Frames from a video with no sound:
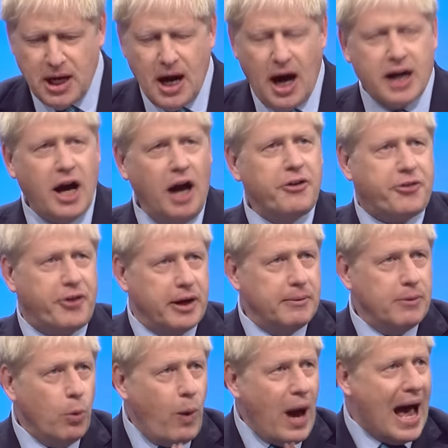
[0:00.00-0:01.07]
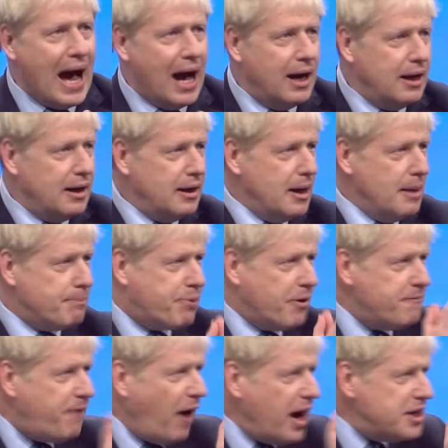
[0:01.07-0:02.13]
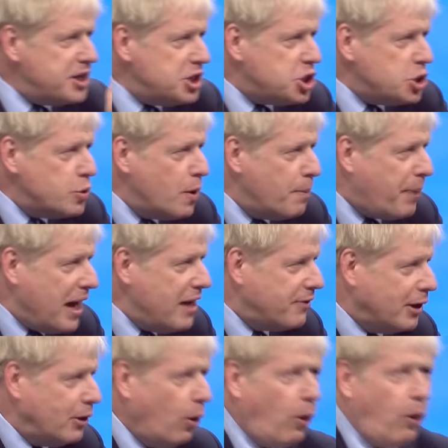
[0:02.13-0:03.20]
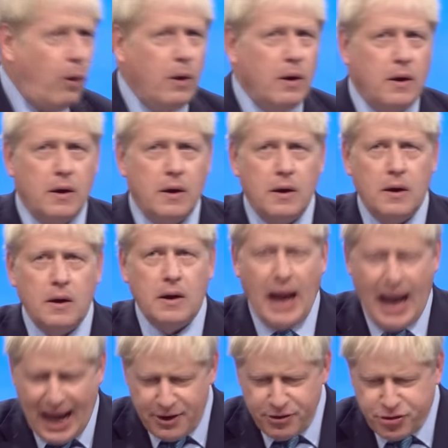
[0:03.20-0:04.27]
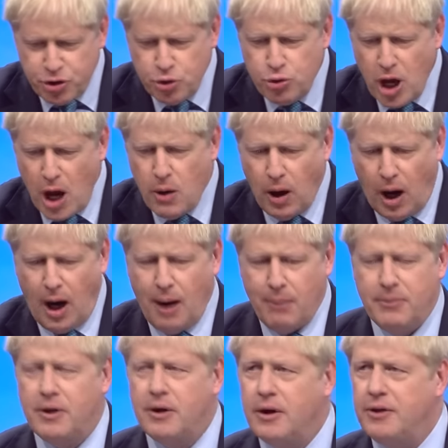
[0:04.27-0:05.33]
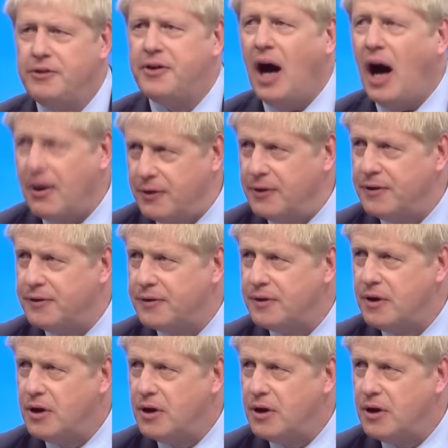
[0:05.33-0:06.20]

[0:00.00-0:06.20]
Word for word: A country where, provided you obey the law and do no harm to others,